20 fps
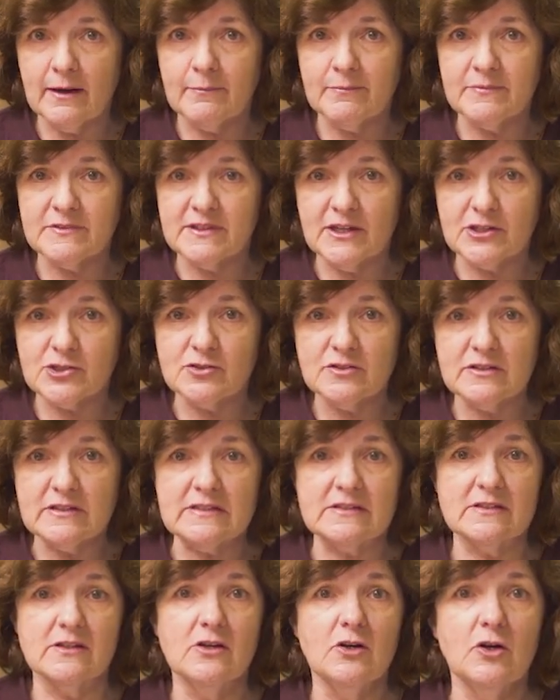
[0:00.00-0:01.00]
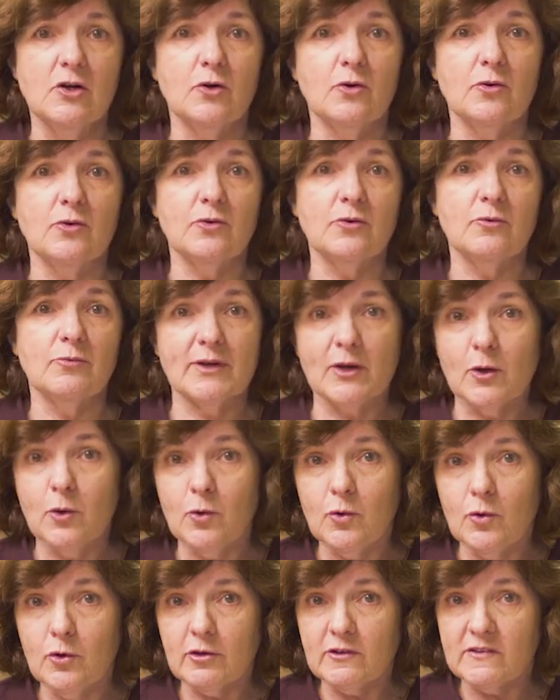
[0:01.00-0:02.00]
sessions or
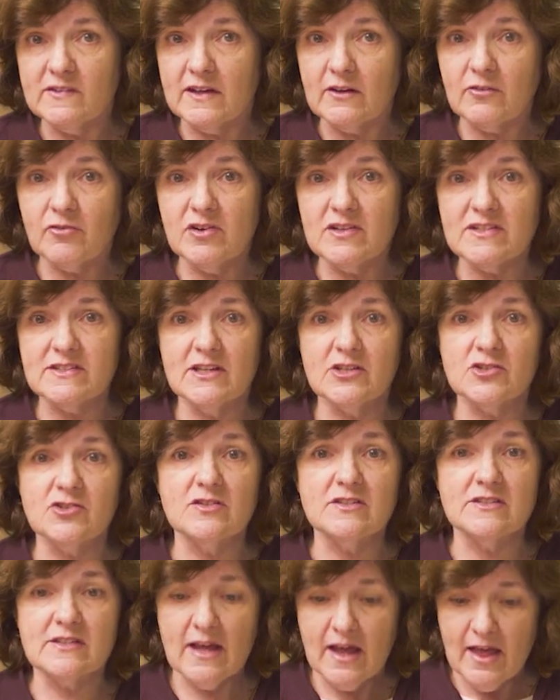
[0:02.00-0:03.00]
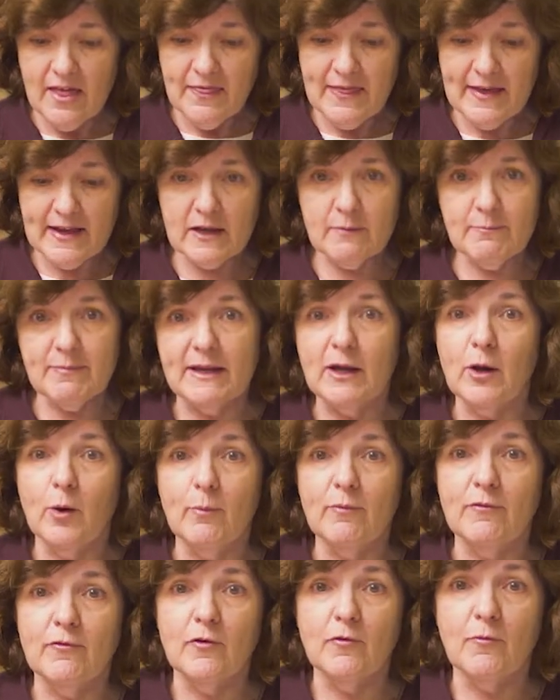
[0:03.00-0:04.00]
record synchronous sessions, that can be
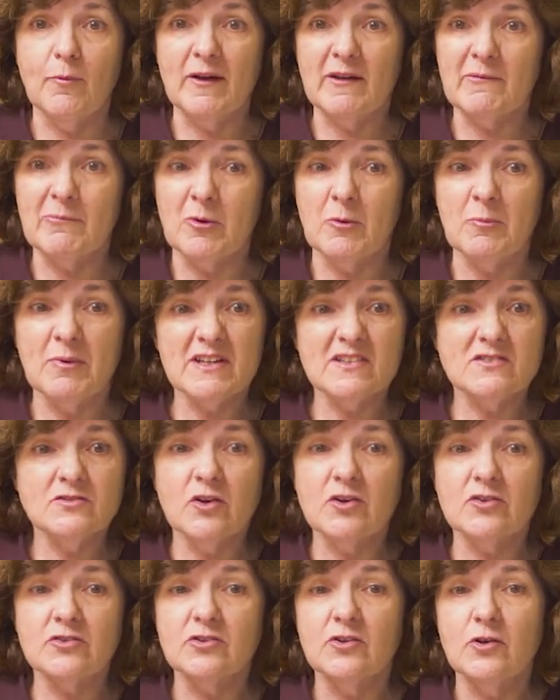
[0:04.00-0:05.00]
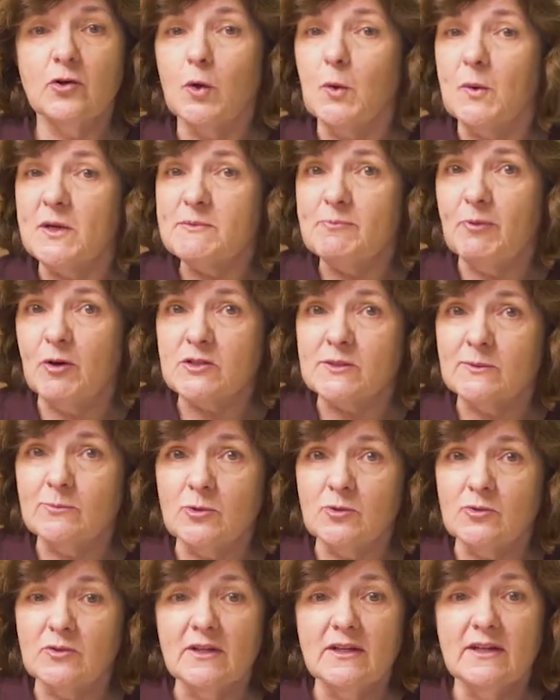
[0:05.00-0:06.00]
helpful for people, but it's not always
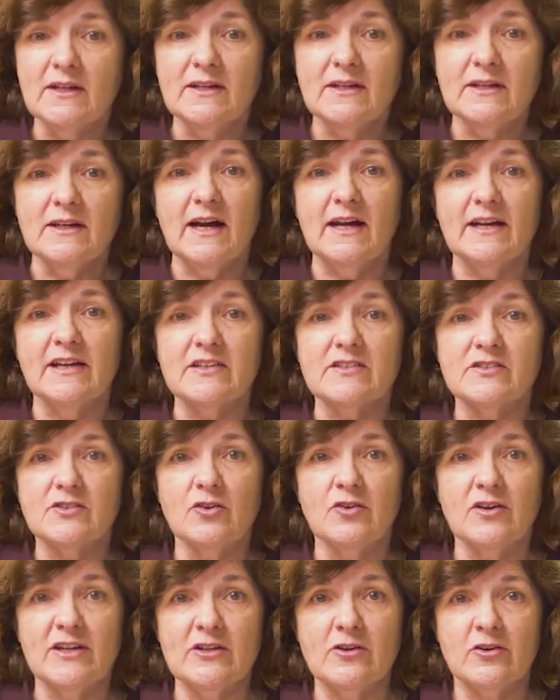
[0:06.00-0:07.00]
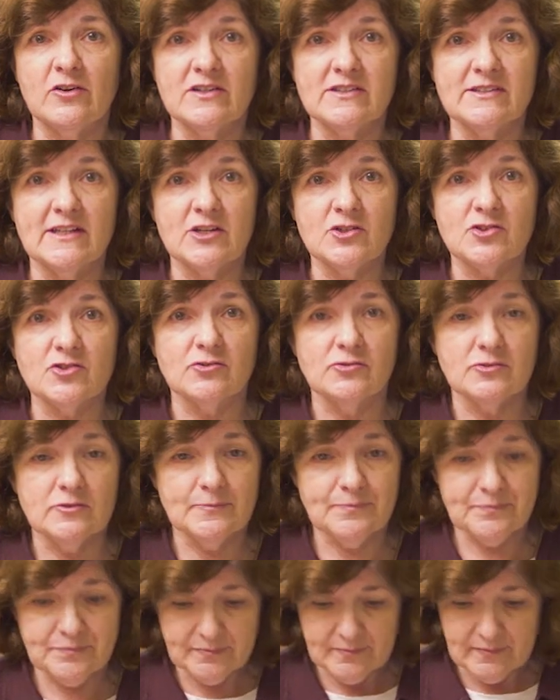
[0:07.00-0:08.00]
possible, and it's certainly not essential.
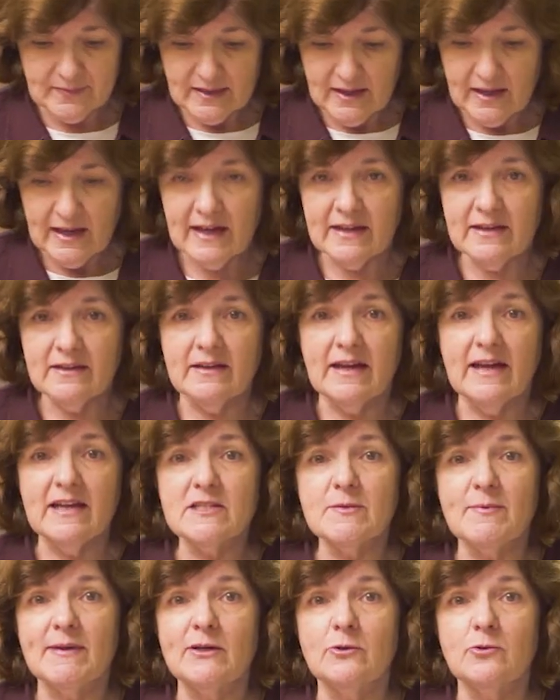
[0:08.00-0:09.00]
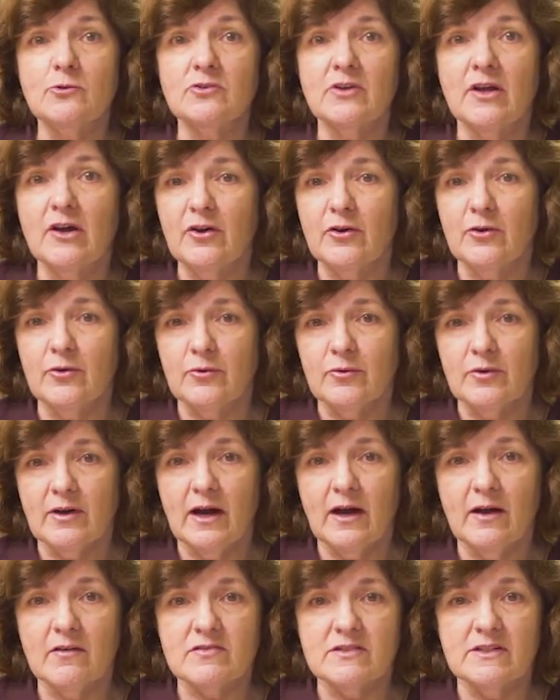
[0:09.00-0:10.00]
And as we all know,
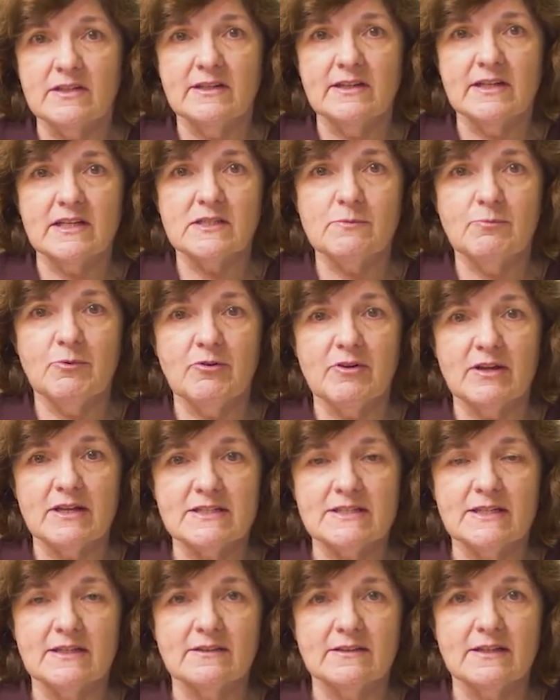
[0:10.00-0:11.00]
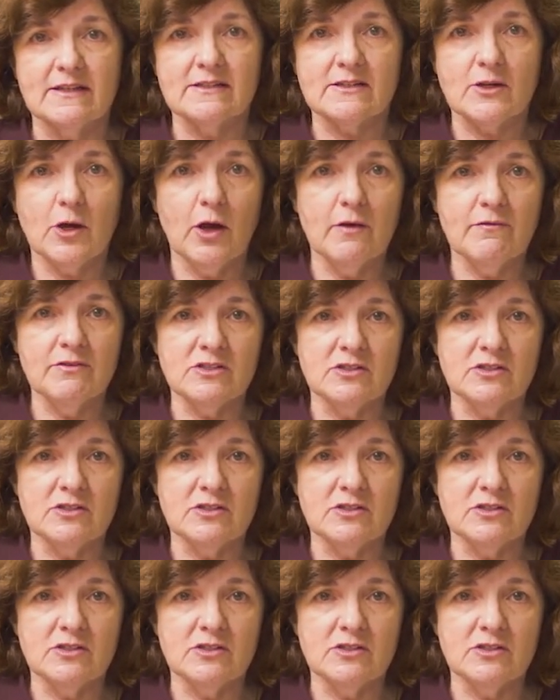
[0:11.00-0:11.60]
after experiencing these COVID